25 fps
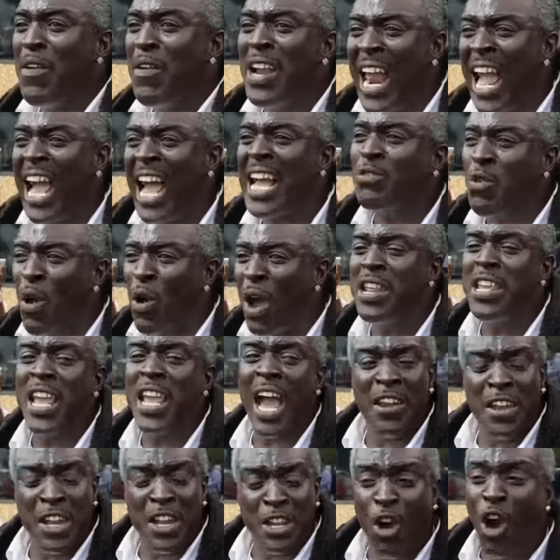every last
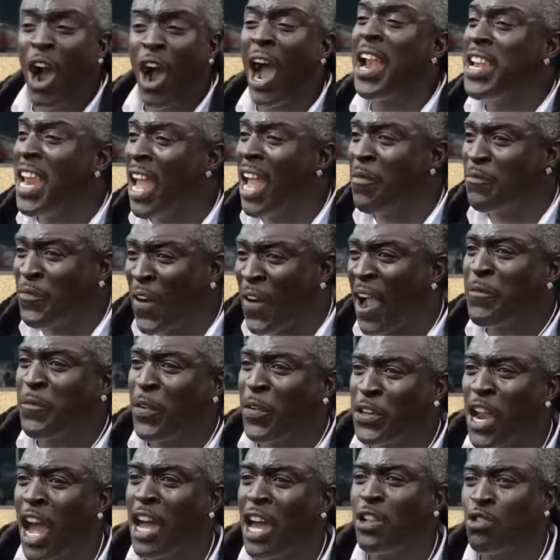one of y'all need to go out there and
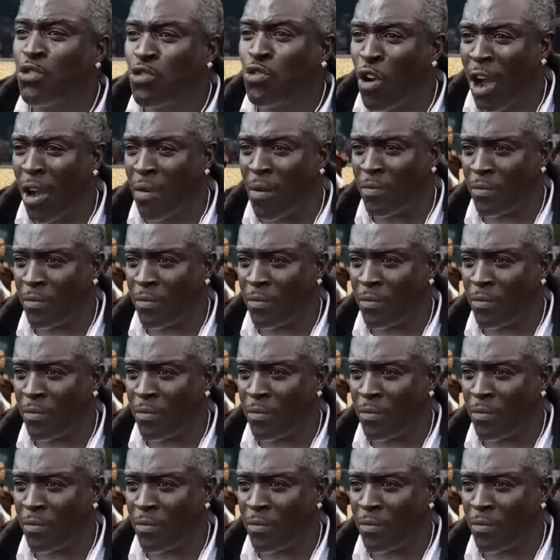fight for Donald